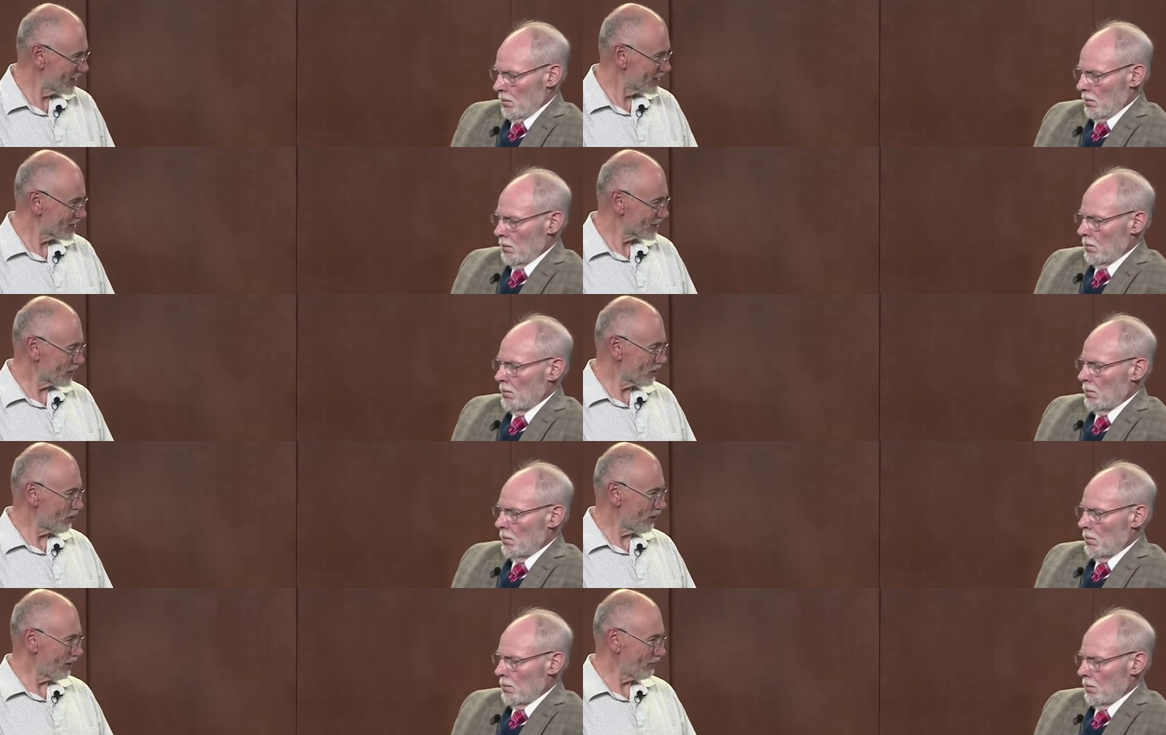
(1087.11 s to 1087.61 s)

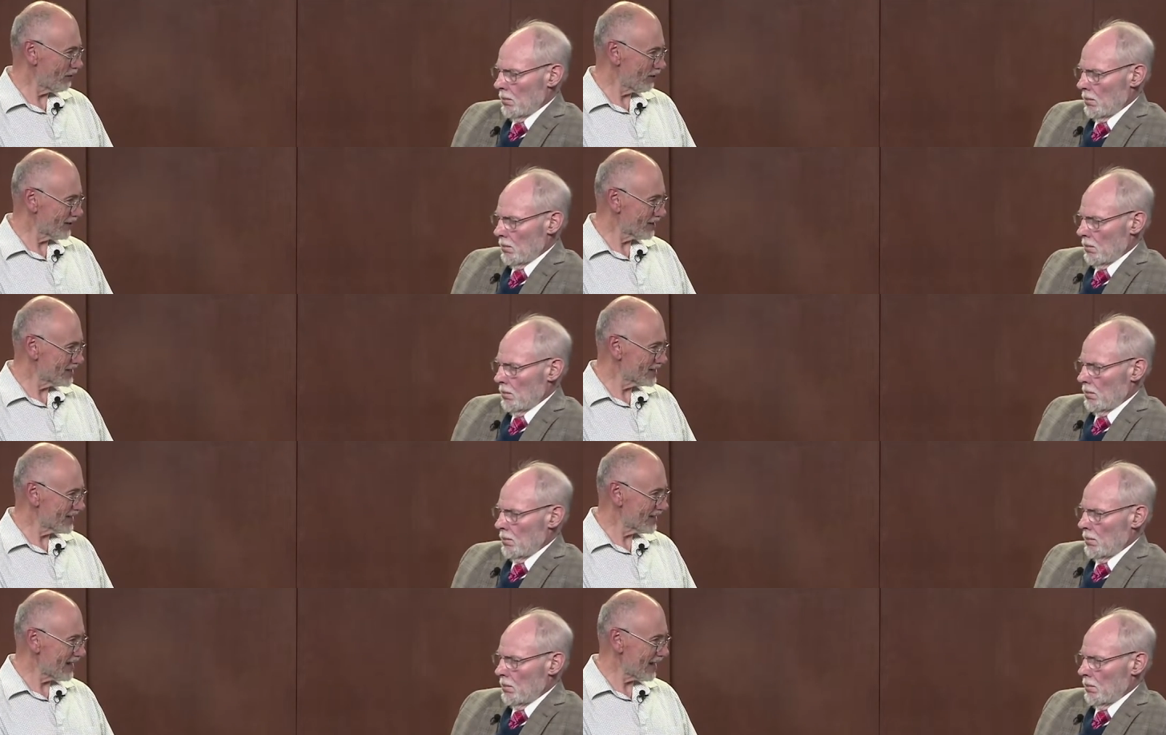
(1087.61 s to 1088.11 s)
Speaker 1: So I
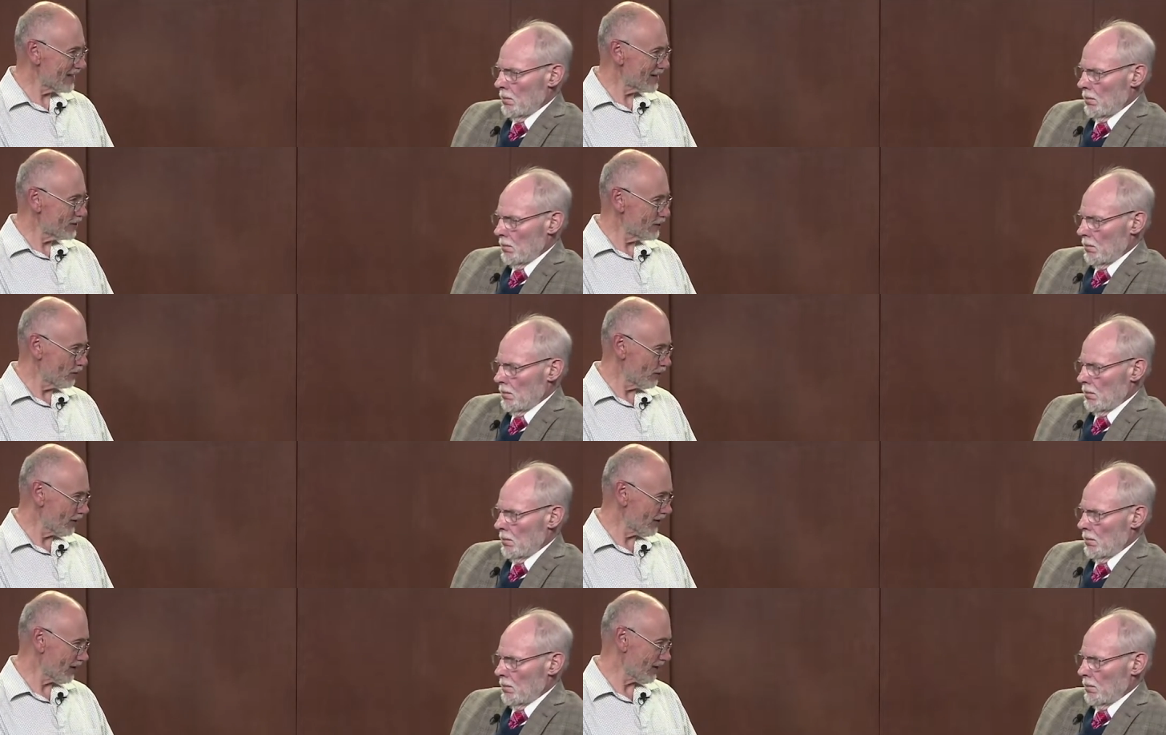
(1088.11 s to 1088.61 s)
wanted to get
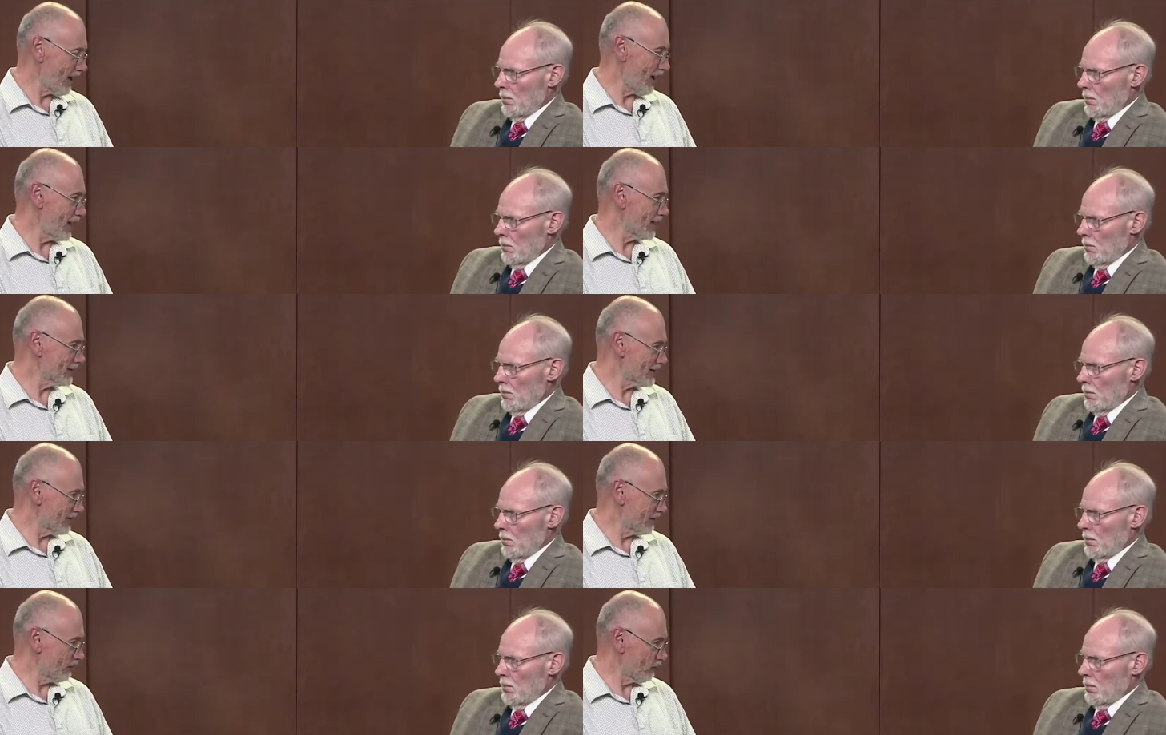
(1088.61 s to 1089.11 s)
your
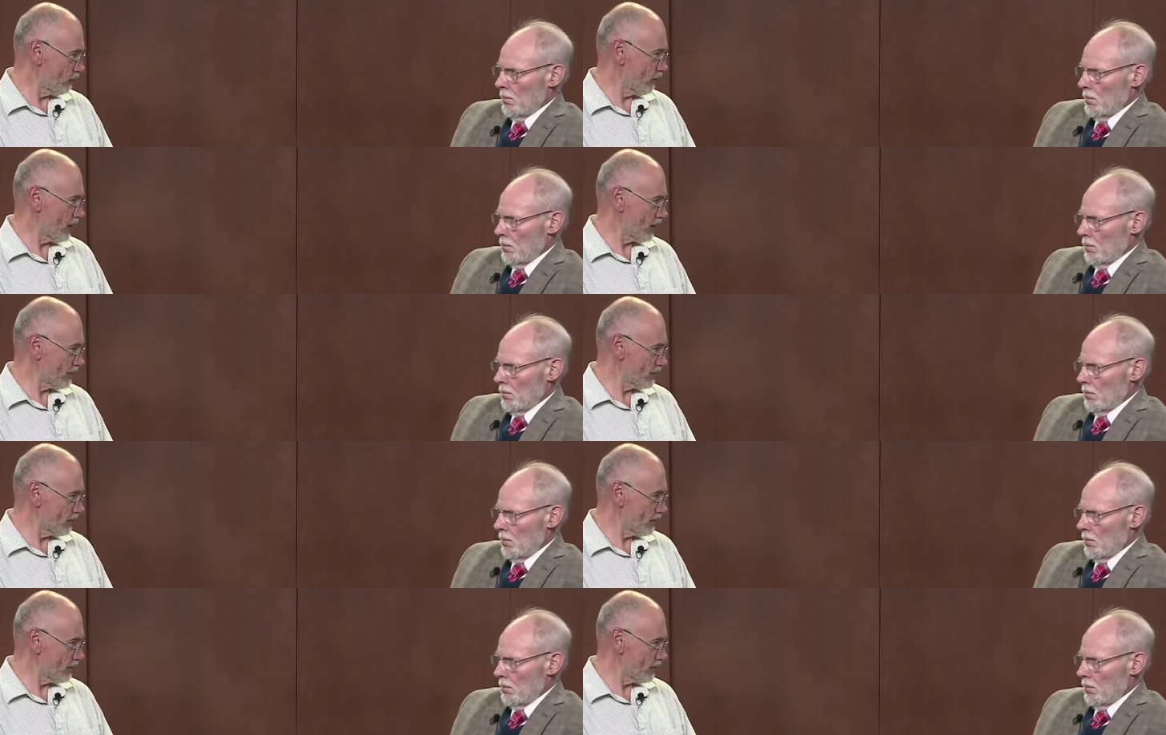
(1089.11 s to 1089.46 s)
thoughts of where